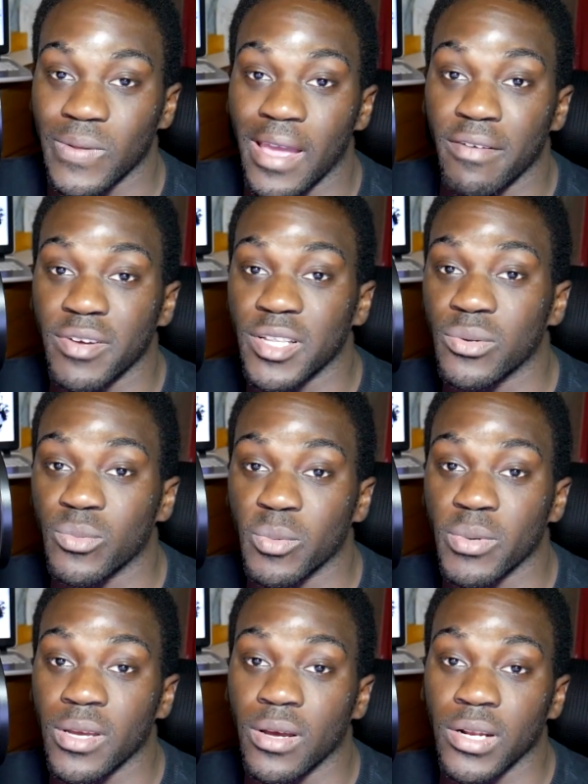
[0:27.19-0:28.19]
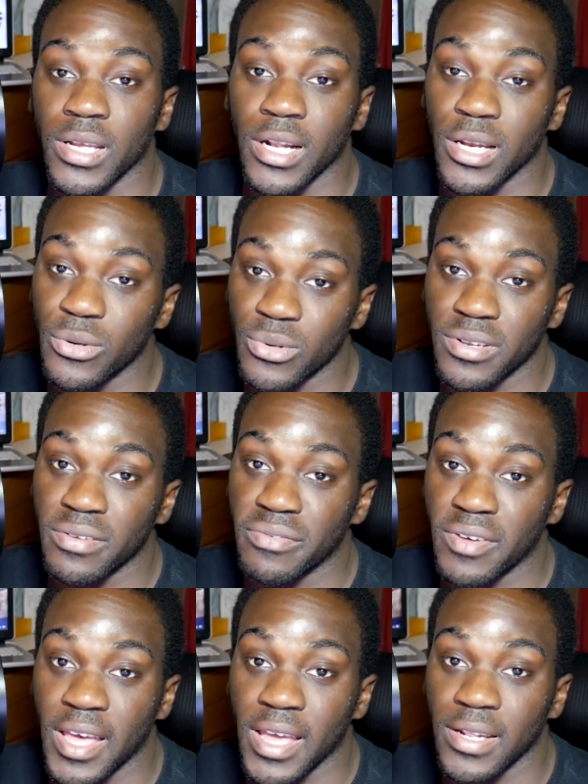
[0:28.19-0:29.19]
everything will be on, including the
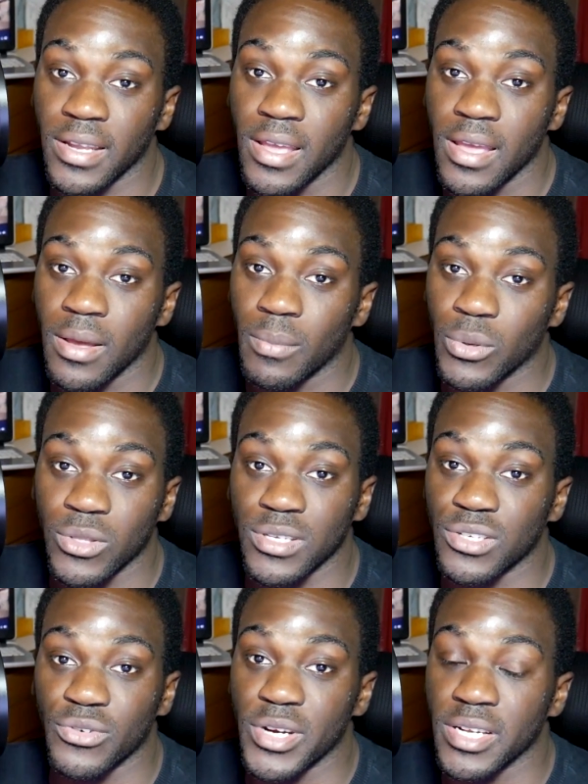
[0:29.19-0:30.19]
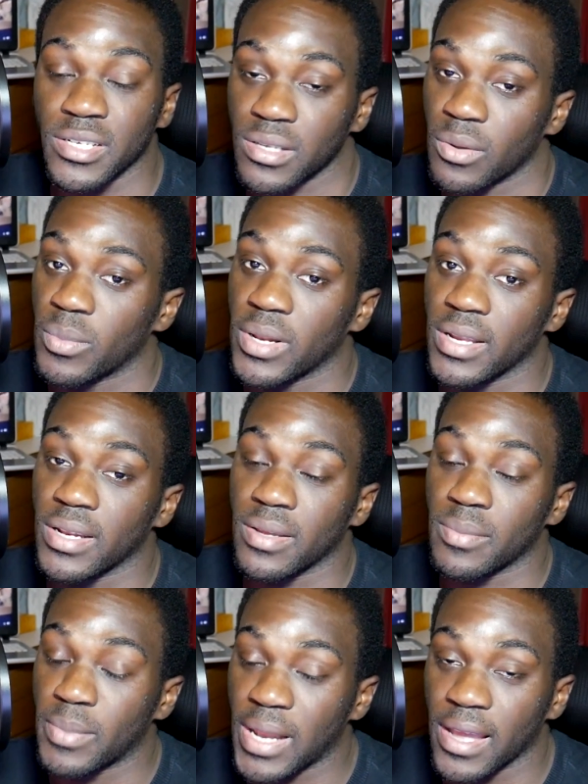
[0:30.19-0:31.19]
fan, but the screen is completely
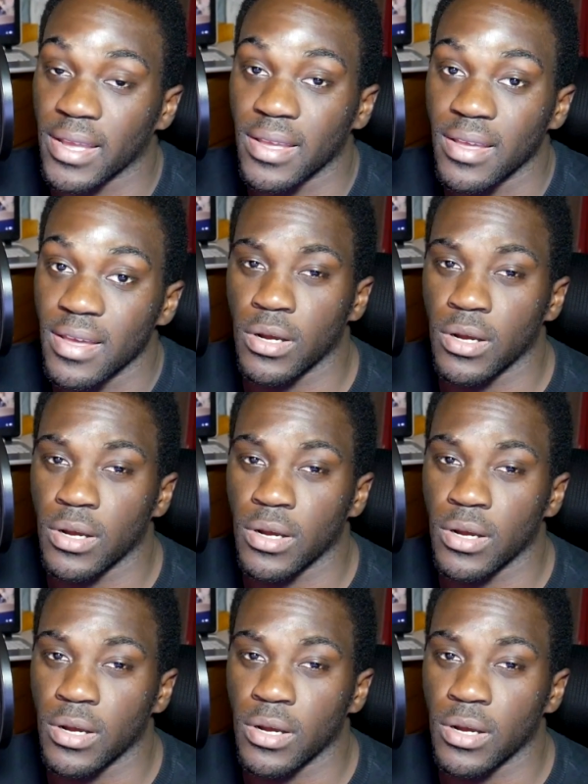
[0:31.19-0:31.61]
black.